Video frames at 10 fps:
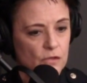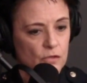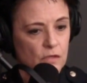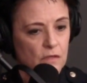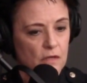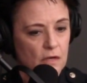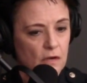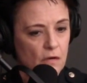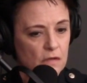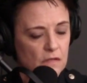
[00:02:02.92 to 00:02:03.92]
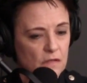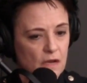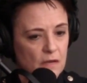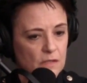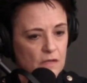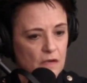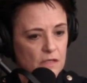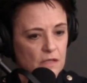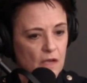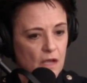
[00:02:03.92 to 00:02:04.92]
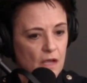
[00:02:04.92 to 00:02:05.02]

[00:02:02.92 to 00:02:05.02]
the street that are causing the homicides?